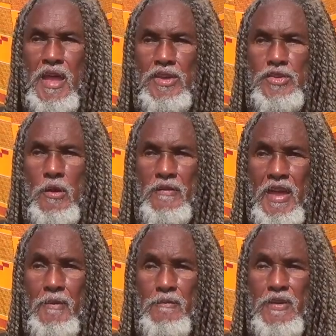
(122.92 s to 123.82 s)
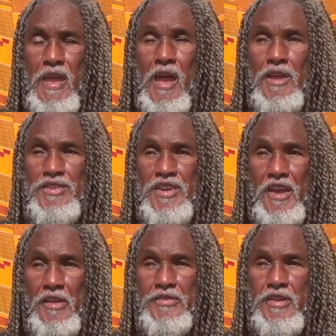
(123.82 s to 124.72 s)
nature of envy,
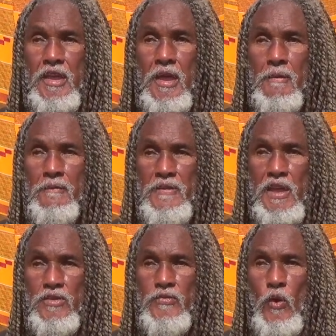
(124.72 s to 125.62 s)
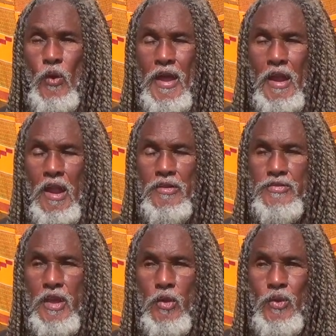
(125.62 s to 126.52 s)
jealousy, vengeful, and
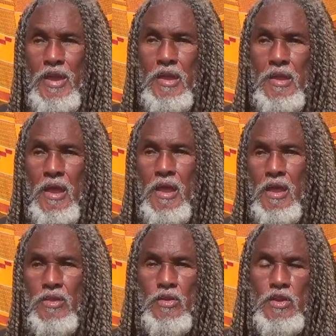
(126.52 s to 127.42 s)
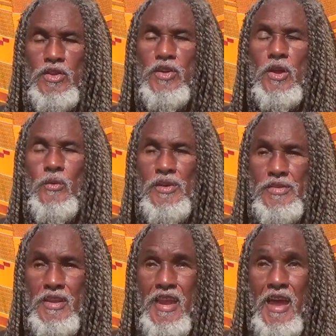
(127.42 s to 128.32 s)
lusting greed into the
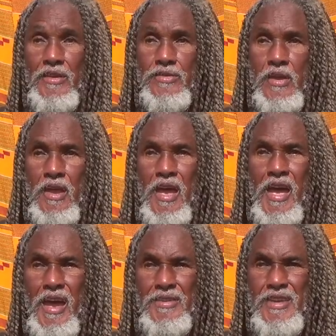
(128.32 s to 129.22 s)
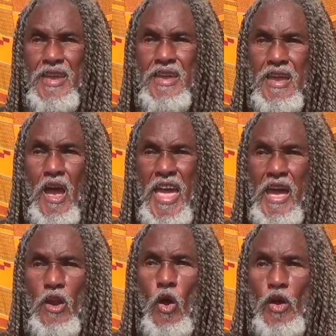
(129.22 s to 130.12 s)
generation next as he
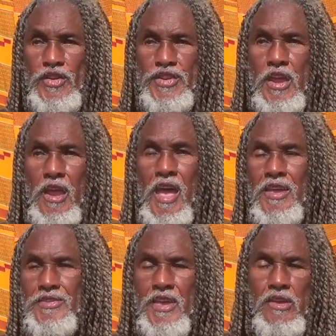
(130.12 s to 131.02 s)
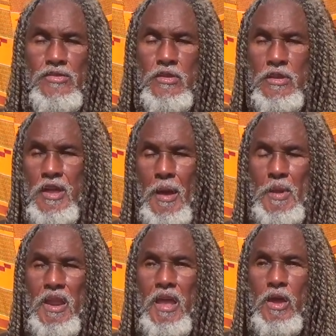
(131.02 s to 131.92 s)
and or she seeks to
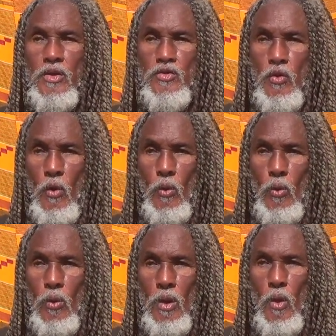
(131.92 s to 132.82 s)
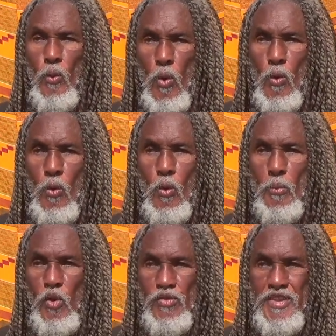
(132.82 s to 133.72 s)
dominate, control, rule,
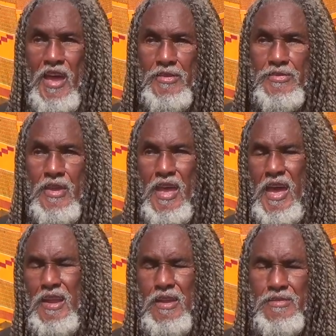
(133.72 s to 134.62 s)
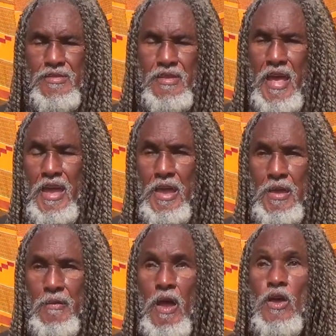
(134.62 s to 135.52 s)
possess, and
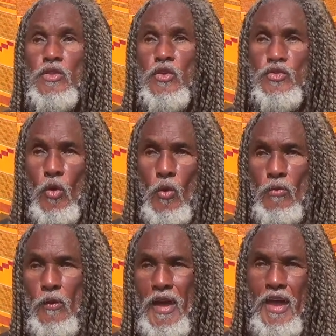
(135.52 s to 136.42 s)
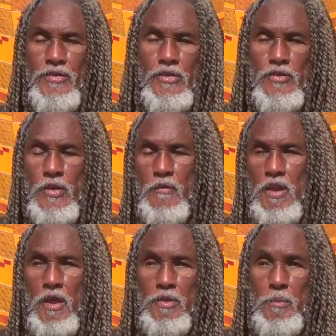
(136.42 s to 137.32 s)
enslave the soulful essence of
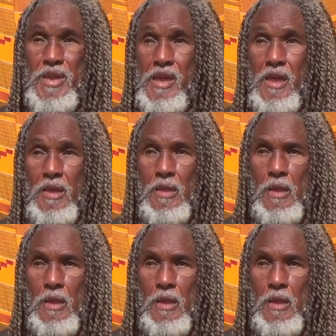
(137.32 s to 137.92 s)
another being,